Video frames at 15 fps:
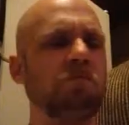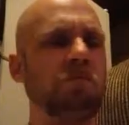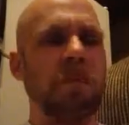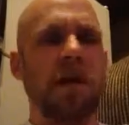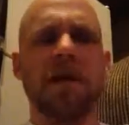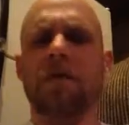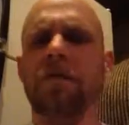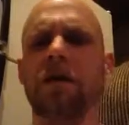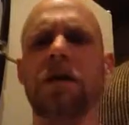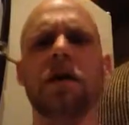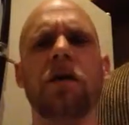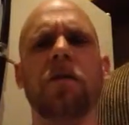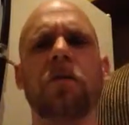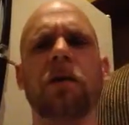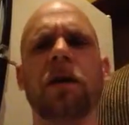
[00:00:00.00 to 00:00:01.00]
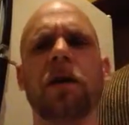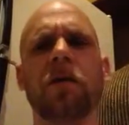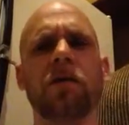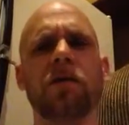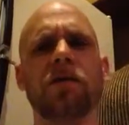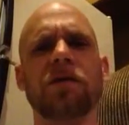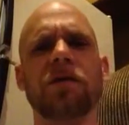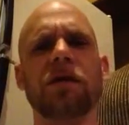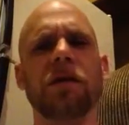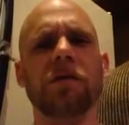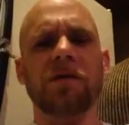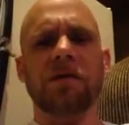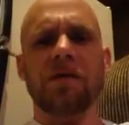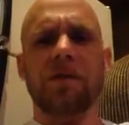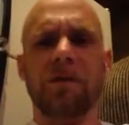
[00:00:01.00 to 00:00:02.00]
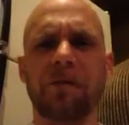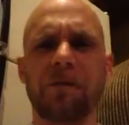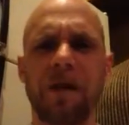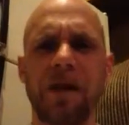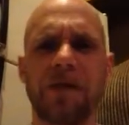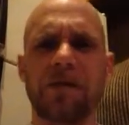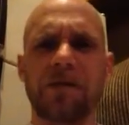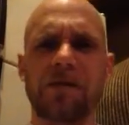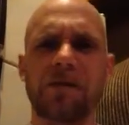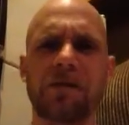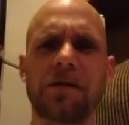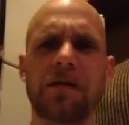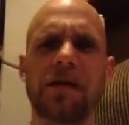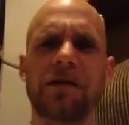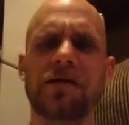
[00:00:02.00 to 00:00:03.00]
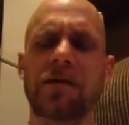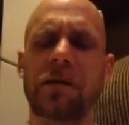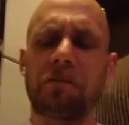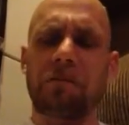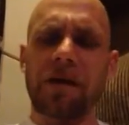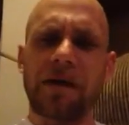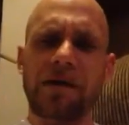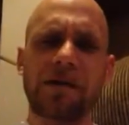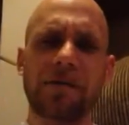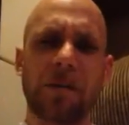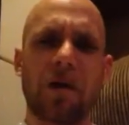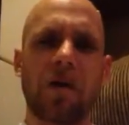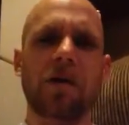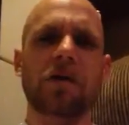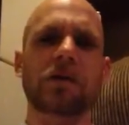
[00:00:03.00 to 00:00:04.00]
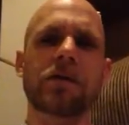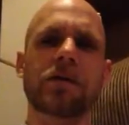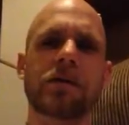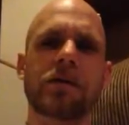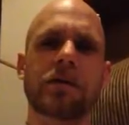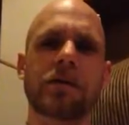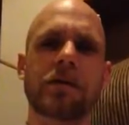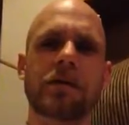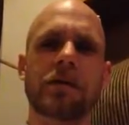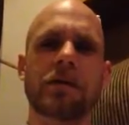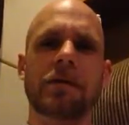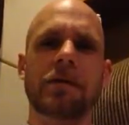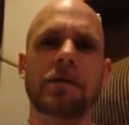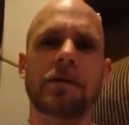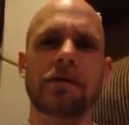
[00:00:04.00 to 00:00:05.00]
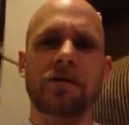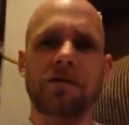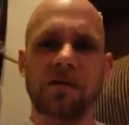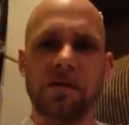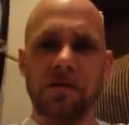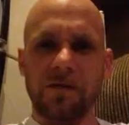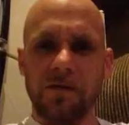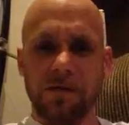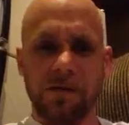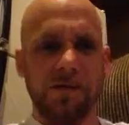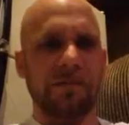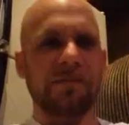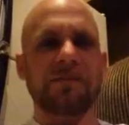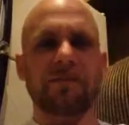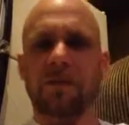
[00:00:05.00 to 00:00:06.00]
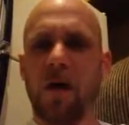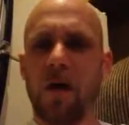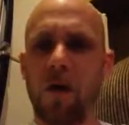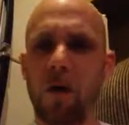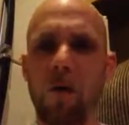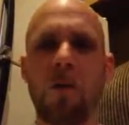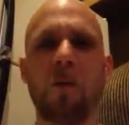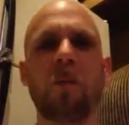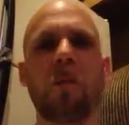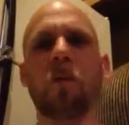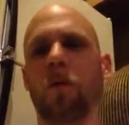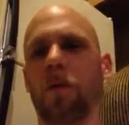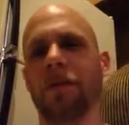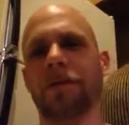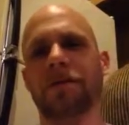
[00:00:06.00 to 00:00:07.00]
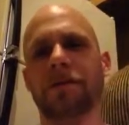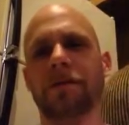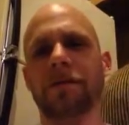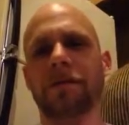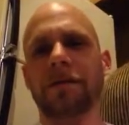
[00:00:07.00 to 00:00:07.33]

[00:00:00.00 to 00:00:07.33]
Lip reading: Make a video, man. I want to see your face. That's the best part. It's the whole point.